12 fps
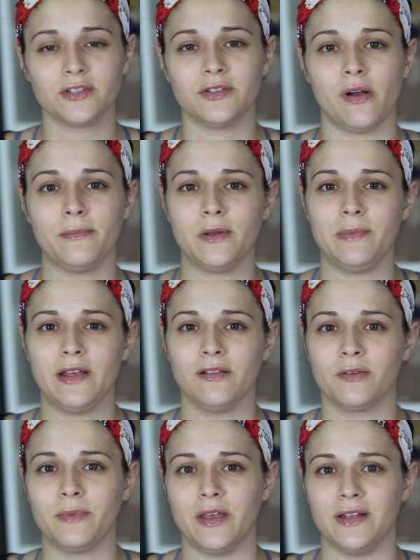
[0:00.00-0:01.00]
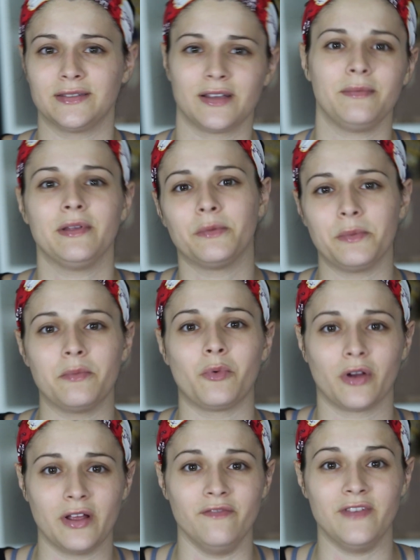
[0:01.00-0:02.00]
so it's gonna be a little bit
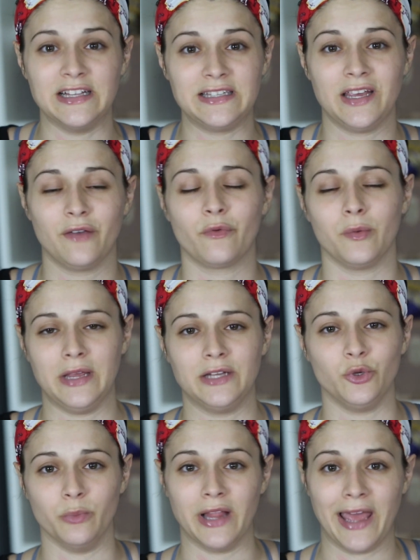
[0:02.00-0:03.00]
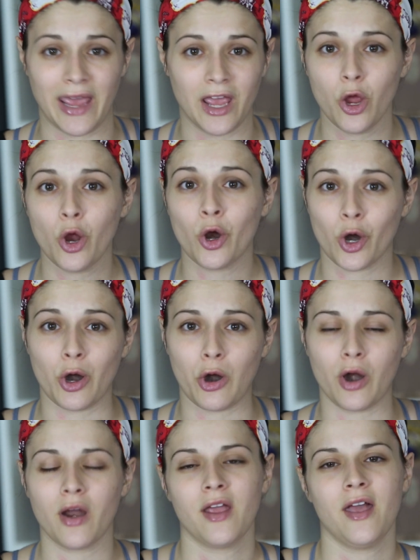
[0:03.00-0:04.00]
more convincing for me to play
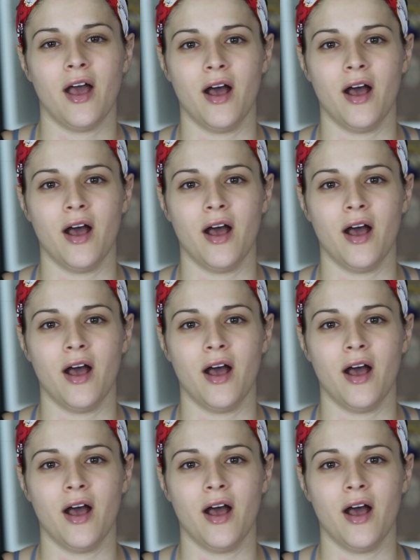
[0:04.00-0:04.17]
her.